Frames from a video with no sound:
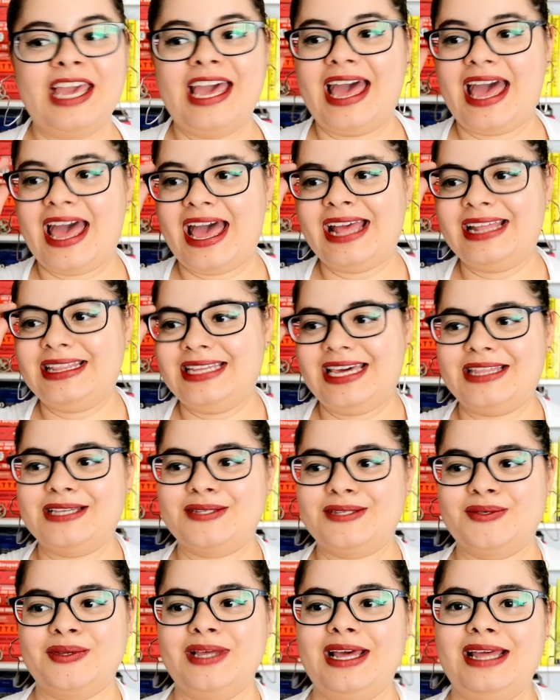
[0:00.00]
and the others,
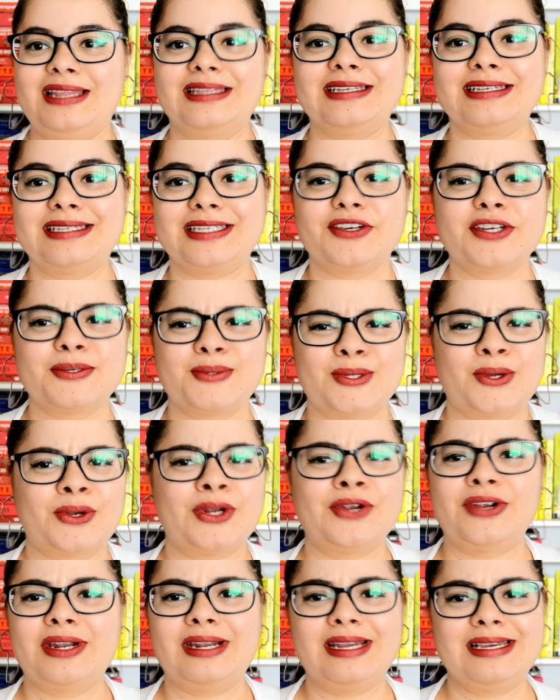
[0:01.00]
and the series was only
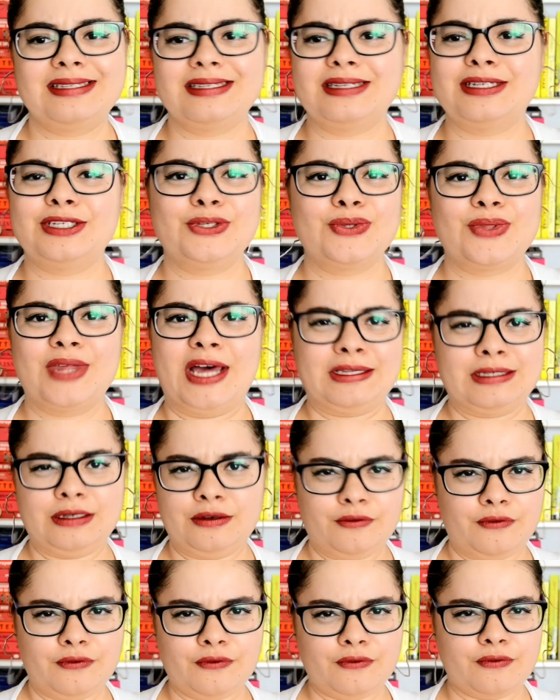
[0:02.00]
released in
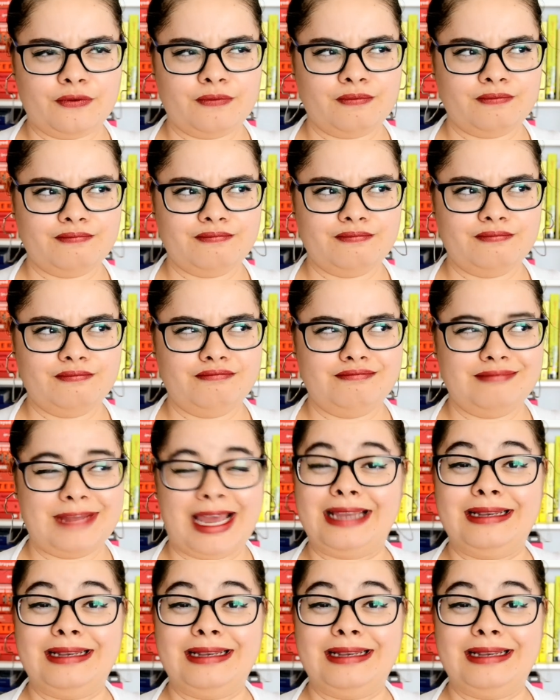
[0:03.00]
2009.